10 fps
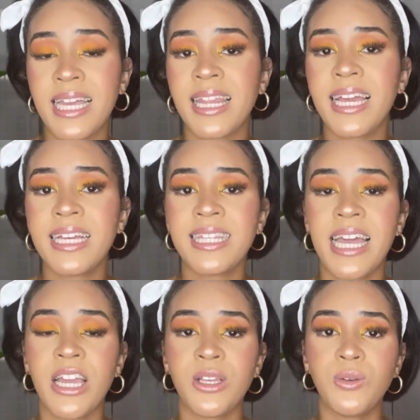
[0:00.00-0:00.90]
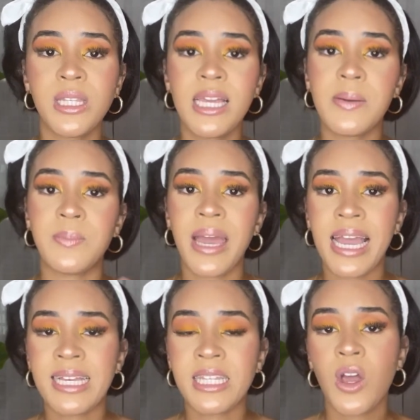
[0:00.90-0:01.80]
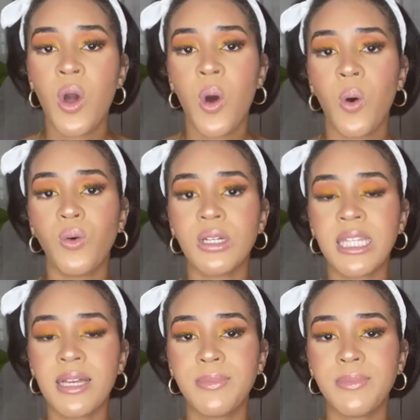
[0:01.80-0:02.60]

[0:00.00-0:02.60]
And like I said, using base or some